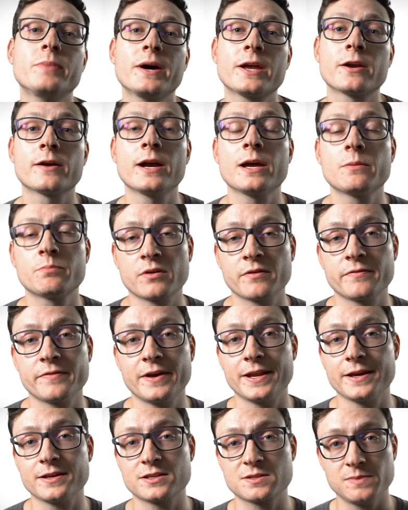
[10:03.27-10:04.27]
better at
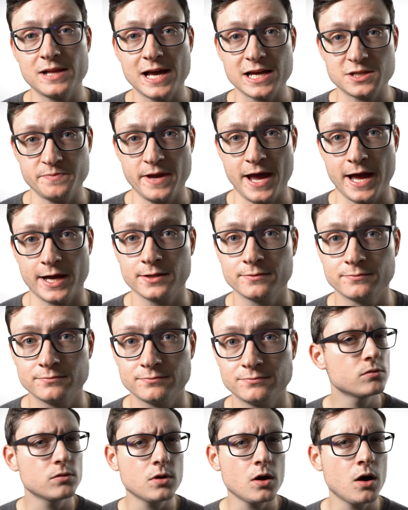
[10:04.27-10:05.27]
preventing splashback?
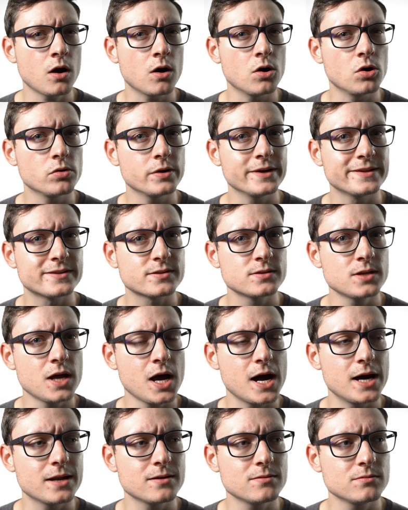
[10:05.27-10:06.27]
No, it's
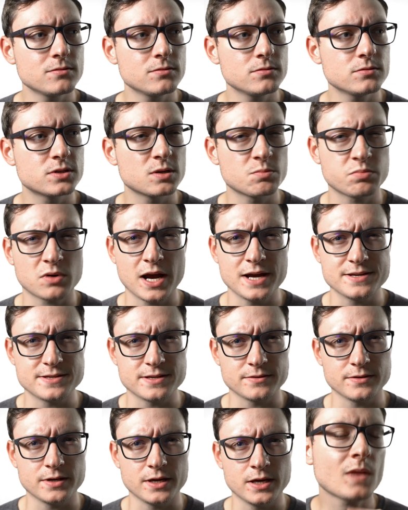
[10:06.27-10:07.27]
not,
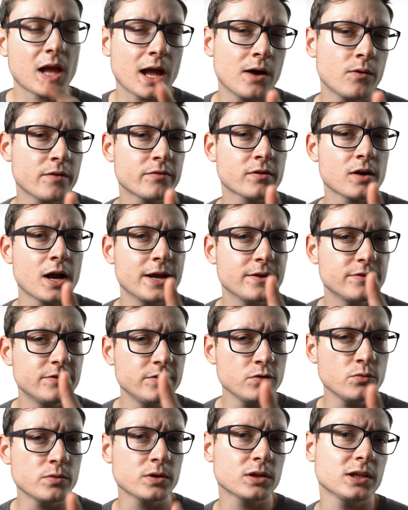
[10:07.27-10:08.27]
surprisingly. However, I
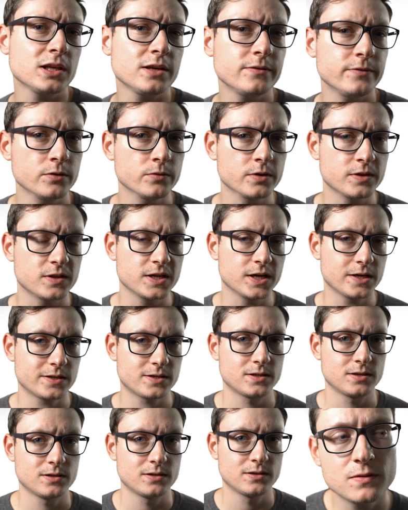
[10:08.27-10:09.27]
do wanna leave you with
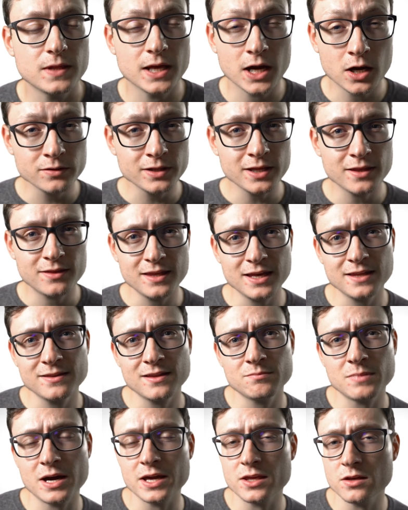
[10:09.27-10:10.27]
this. The only thing
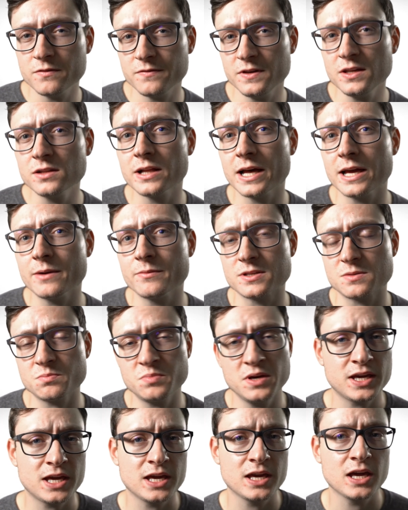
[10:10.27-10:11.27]
that my UV light was
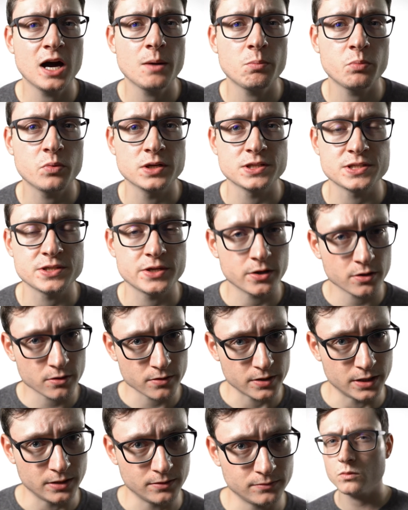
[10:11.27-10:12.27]
picking up was
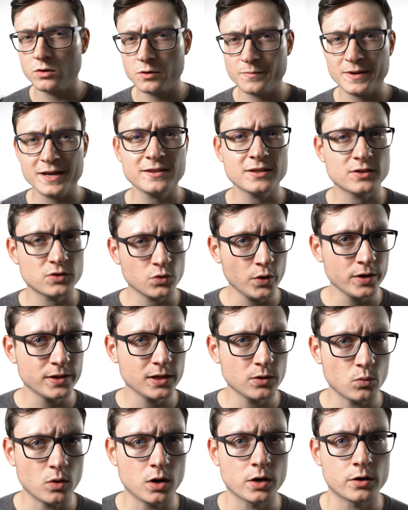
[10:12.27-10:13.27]
urine. What about the
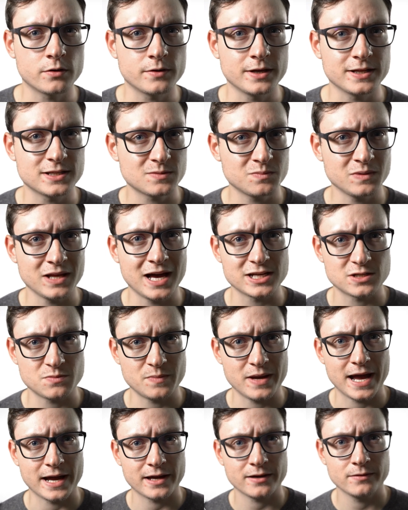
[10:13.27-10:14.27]
toilet water that splashed
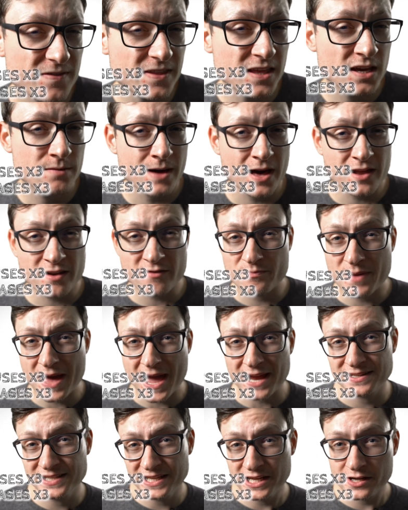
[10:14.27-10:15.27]
back? The amount of
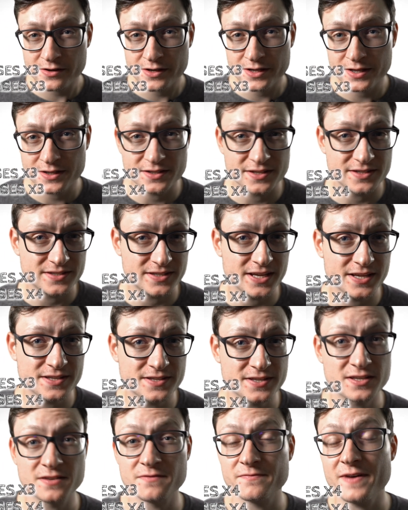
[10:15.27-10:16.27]
bacteria,
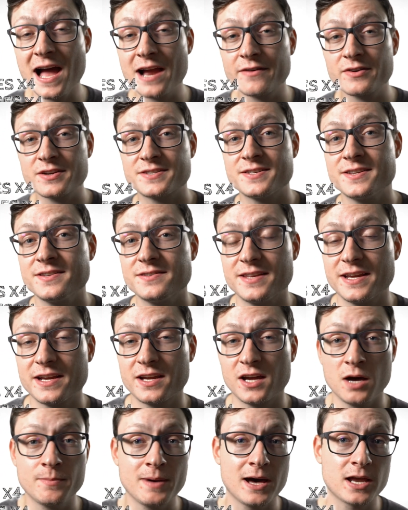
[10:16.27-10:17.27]
diseases, and viruses
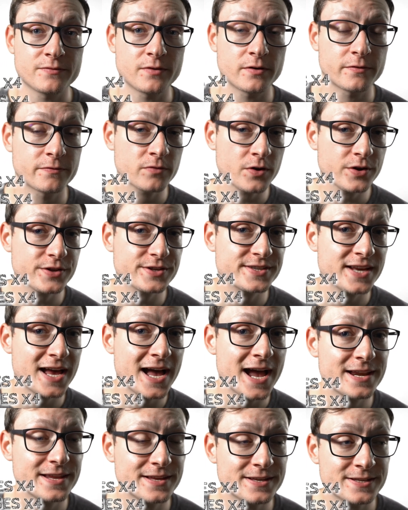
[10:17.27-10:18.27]
that come out of our front
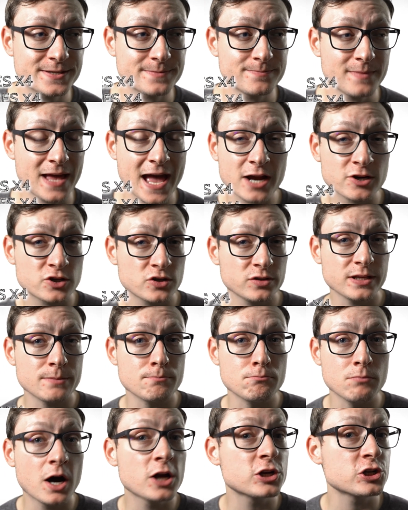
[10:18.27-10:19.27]
side is actually
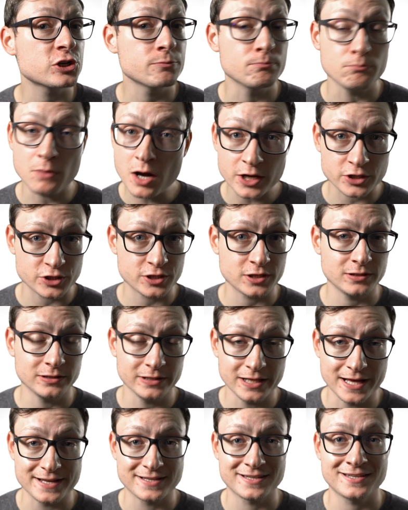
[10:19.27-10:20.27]
much, much
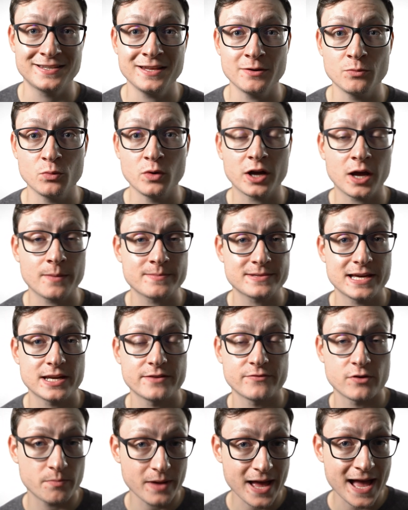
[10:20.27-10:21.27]
less than what comes out
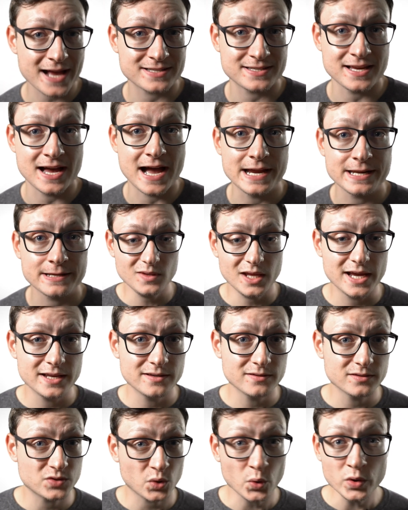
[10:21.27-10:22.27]
of our backside.
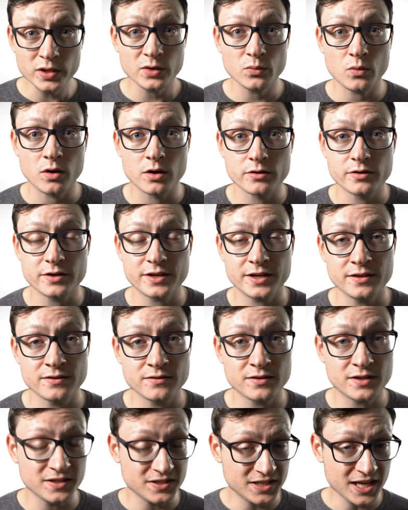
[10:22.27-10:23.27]
And toilet water
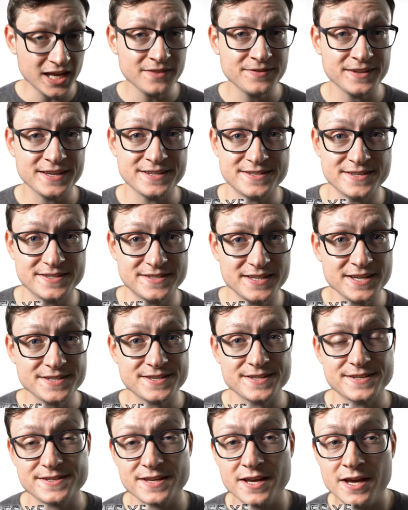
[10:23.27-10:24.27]
can contain these
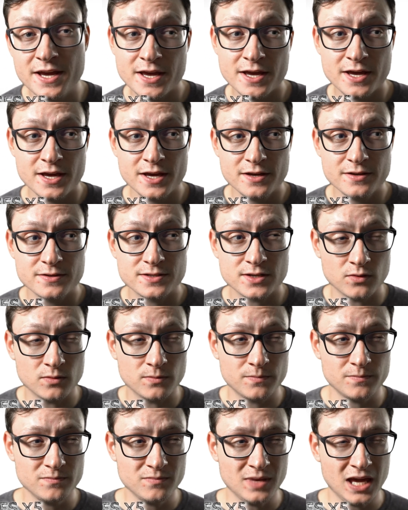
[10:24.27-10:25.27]
diseases.
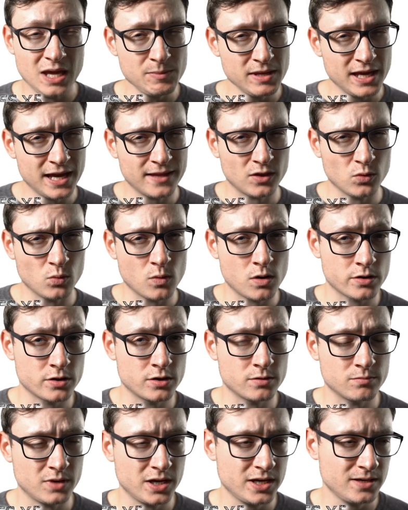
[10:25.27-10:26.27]
So aiming at the
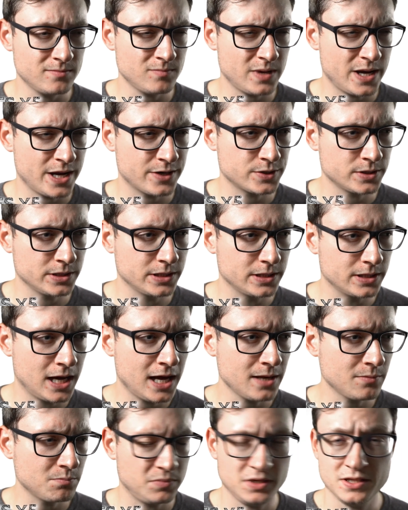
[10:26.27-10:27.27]
water might actually
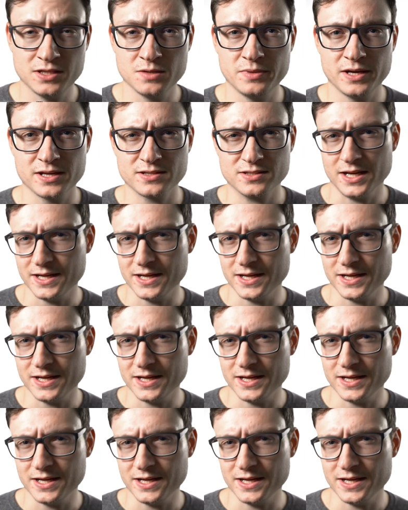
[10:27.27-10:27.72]
not be the best